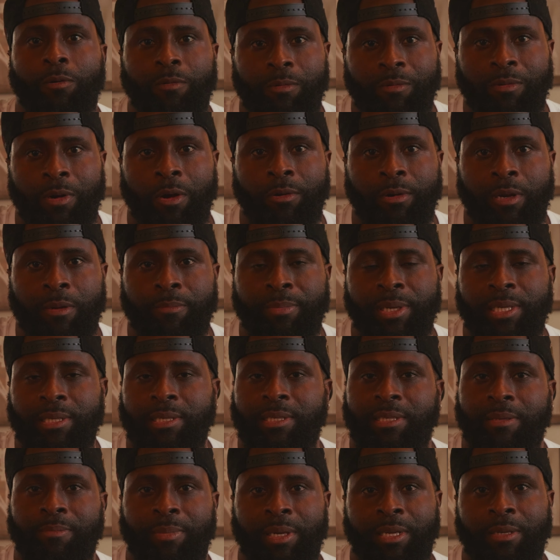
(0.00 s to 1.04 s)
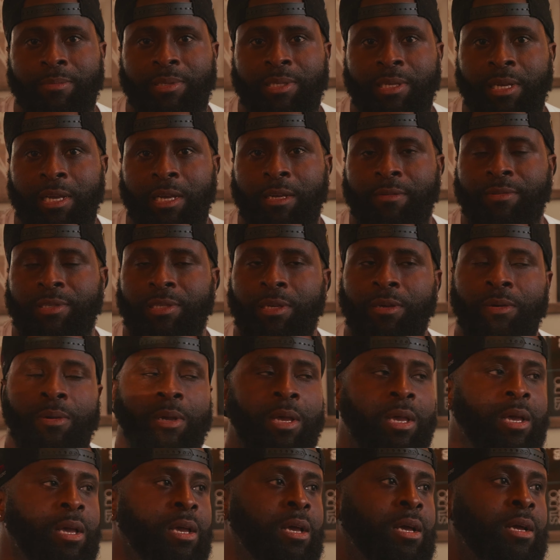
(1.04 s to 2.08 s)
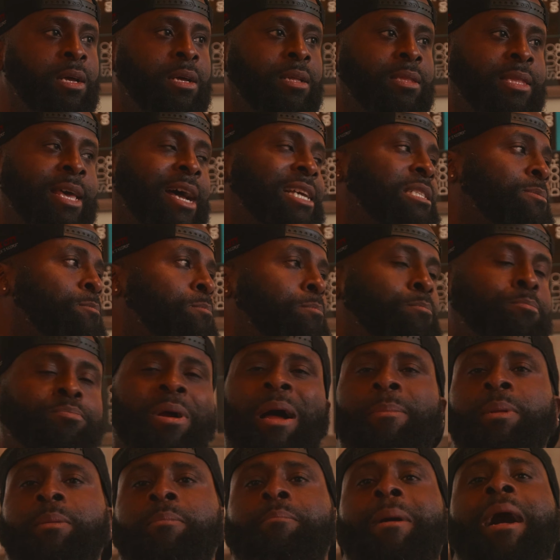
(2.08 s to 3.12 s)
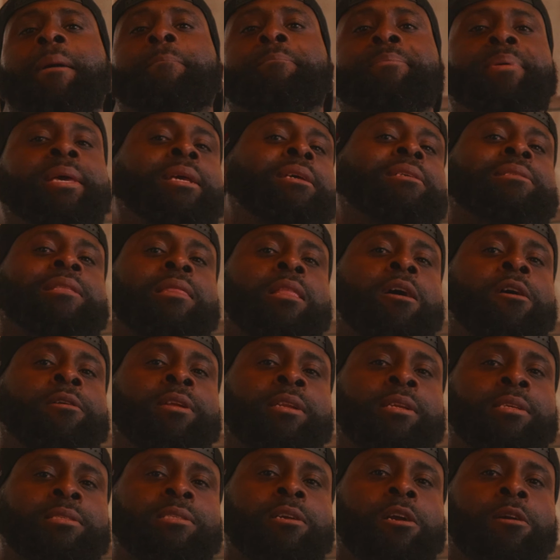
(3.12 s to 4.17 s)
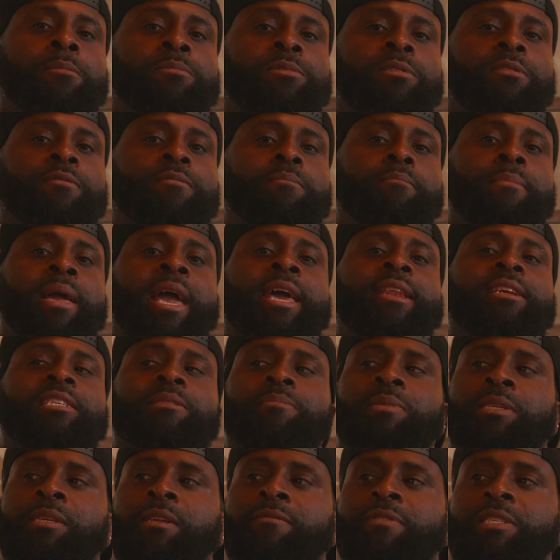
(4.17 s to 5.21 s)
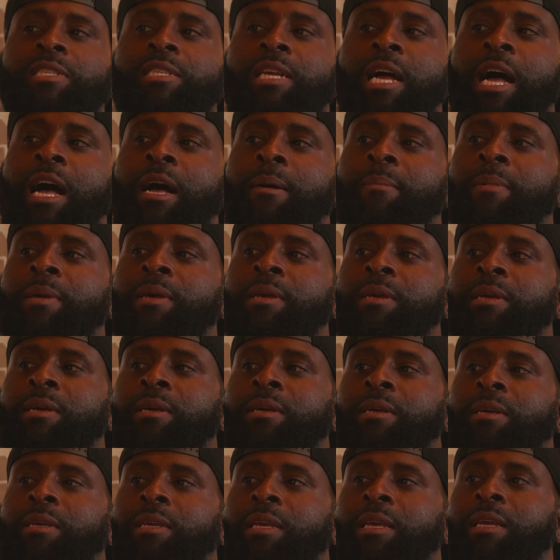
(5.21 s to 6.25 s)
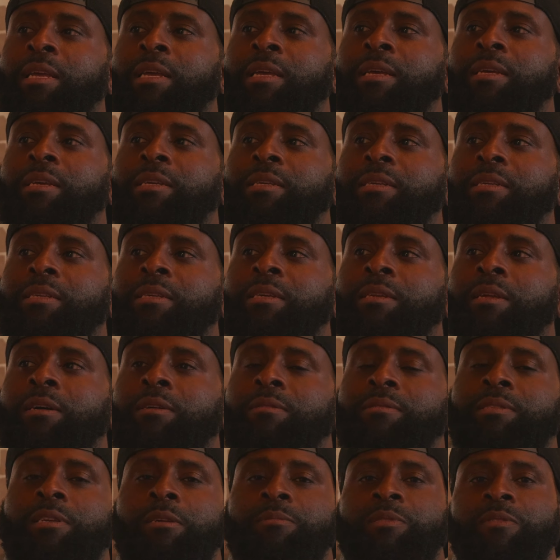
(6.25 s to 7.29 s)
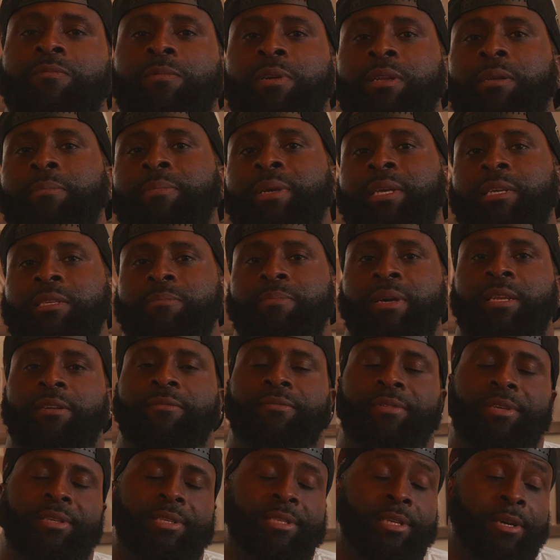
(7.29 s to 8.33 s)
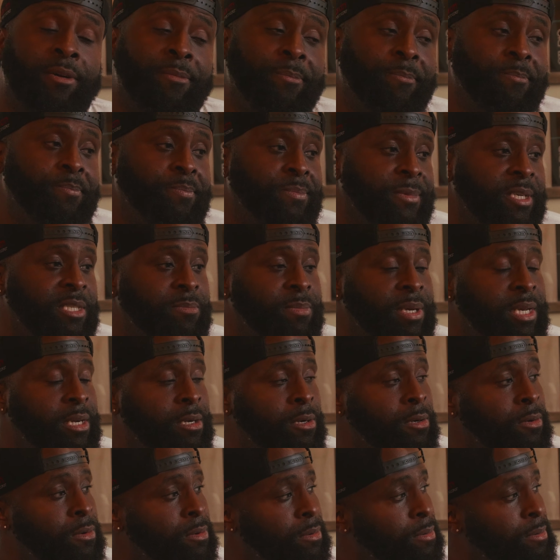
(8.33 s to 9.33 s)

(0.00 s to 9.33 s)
grow their business and be themselves. So that's probably my biggest learning in terms of management of the shop, in terms of one of the biggest benefits. So it's been cool.